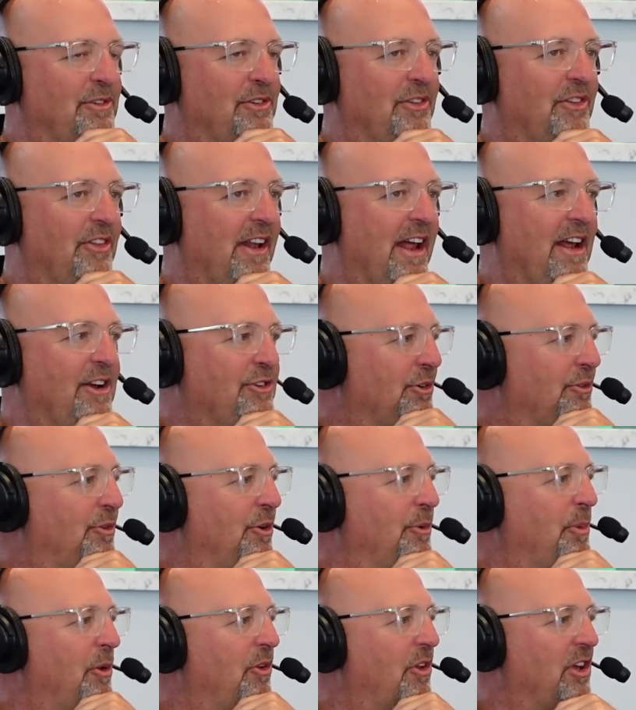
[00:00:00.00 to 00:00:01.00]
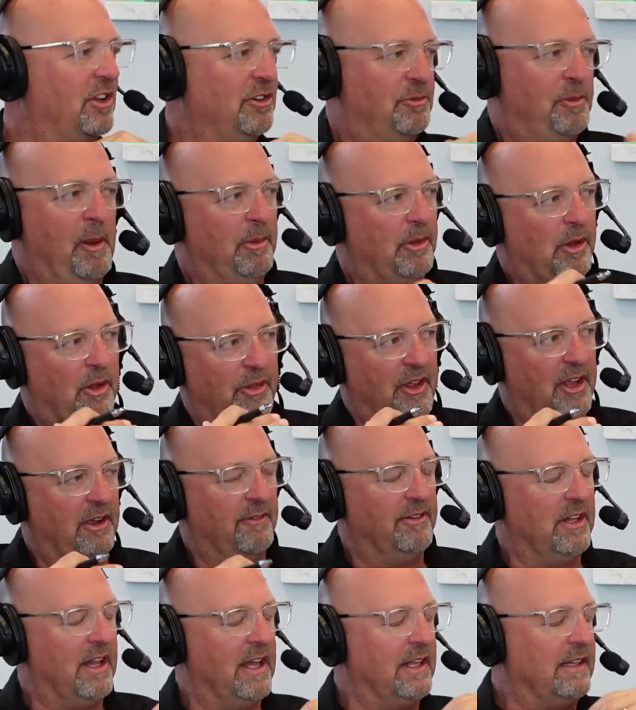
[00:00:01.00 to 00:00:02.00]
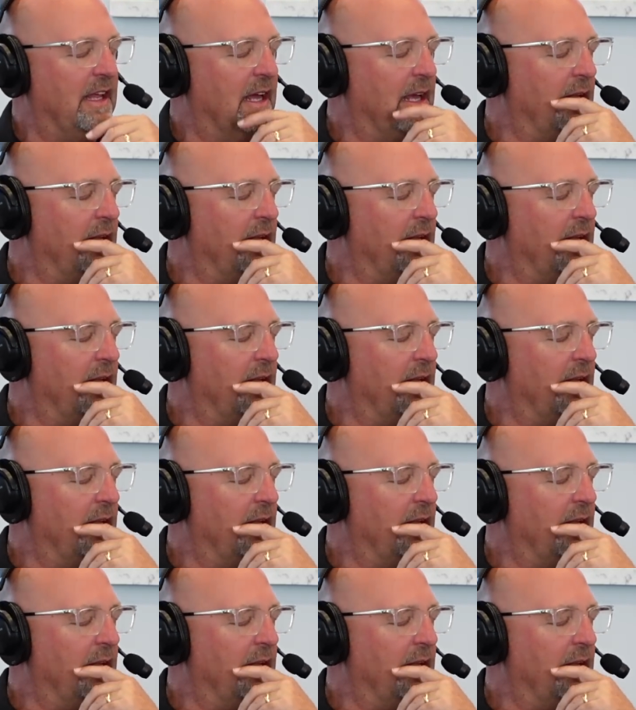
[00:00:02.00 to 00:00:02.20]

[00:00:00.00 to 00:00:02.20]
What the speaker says: in the National Football League because people don't think of it like that.